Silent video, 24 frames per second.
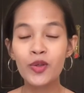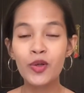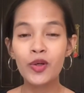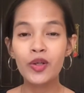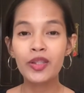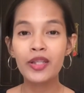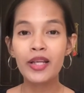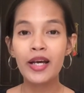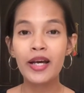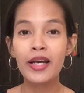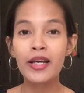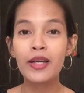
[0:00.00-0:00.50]

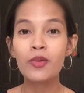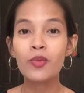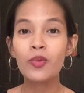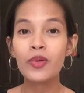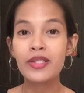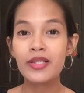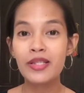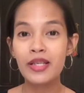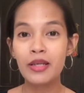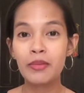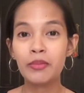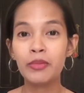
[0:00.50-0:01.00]
doon. I
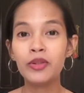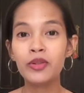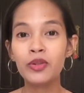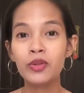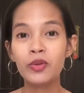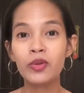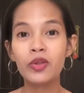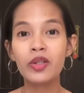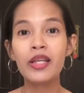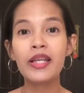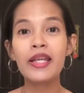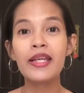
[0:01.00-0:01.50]
was able
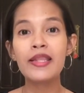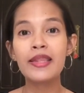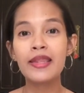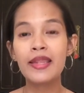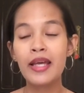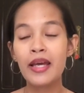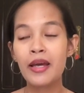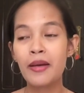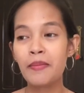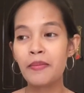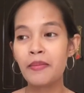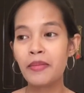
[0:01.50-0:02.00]
to clean
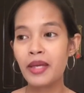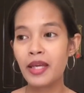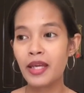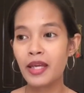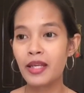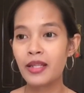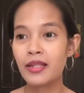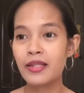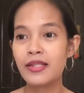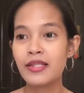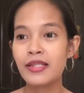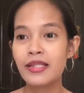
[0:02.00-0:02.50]
them
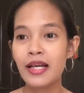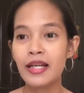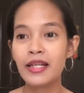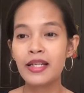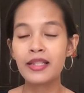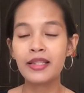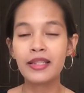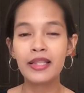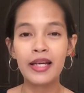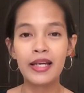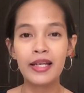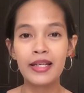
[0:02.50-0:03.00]
and
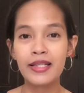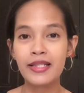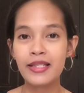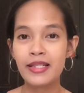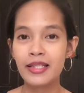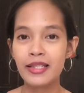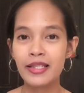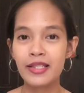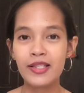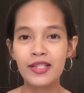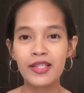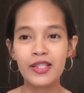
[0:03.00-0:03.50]

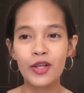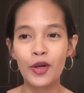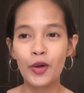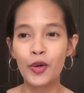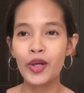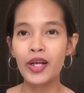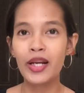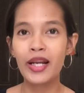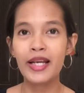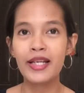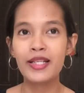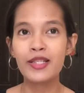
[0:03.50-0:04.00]
sanitize and
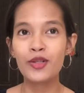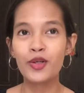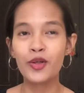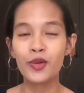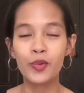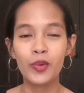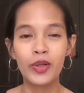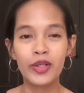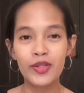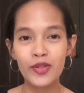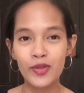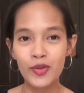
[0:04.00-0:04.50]
sterilize
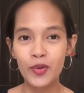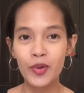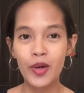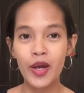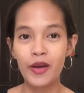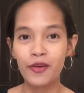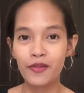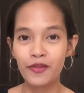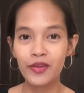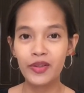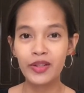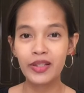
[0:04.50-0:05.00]
or
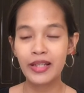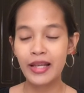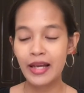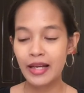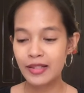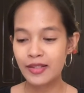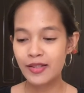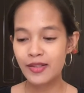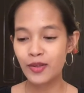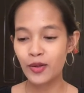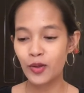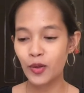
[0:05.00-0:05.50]
whatsoever
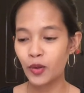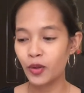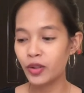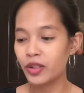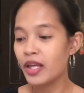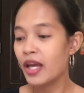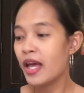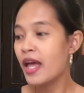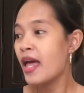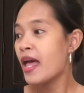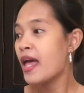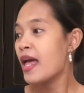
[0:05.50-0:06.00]
that's
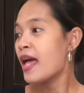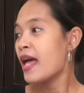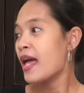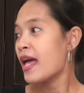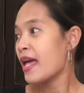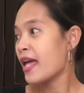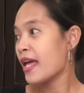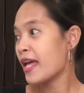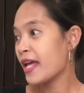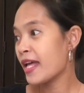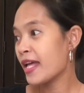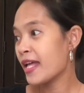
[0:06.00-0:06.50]
called.
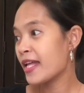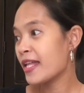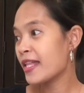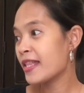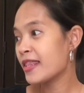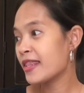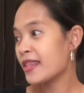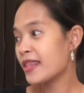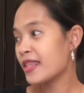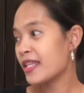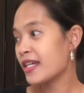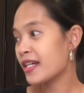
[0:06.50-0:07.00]

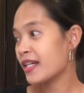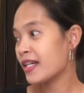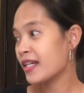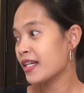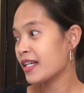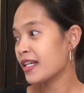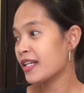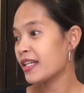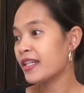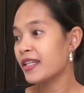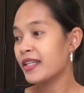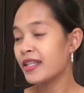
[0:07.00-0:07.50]
And,
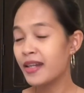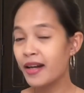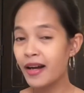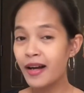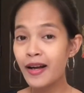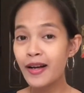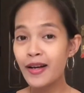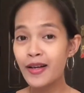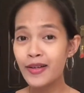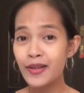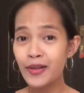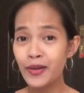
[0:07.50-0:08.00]

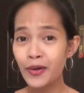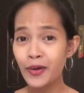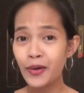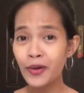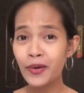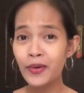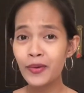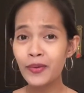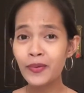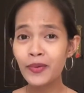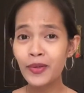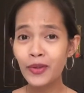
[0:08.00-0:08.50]
yeah,
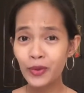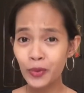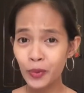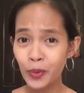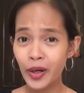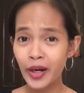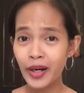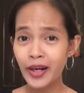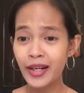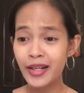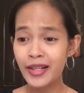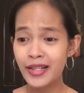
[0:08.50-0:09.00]
it
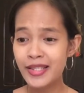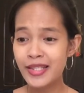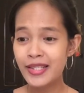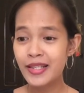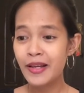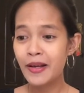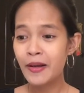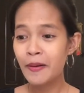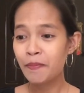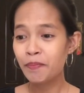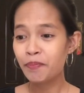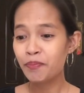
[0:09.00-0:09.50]

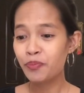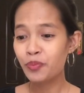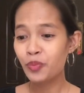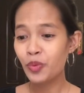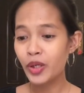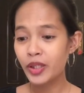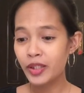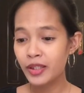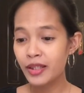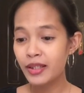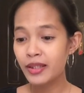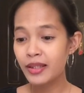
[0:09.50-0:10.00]
works.
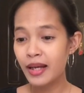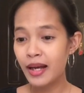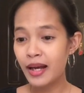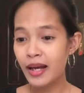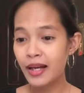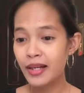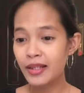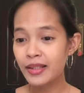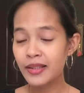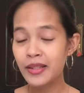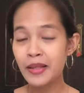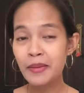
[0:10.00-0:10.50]
Pwede
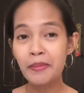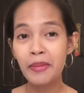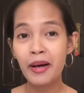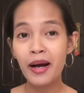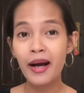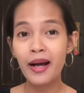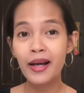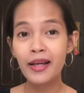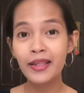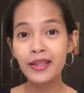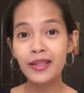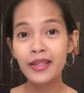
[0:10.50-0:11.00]
na,
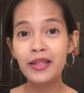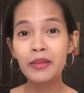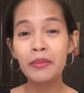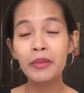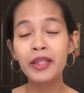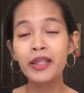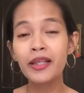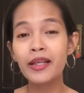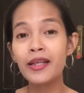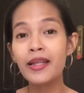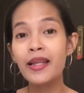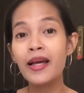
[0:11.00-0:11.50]
diba? Hindi
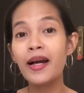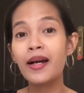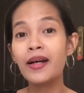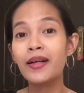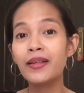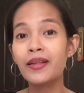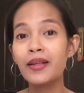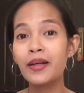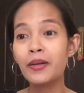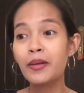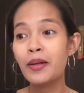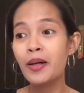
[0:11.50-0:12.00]
naman
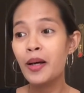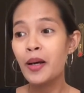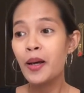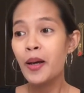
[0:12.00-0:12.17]
kailangan ng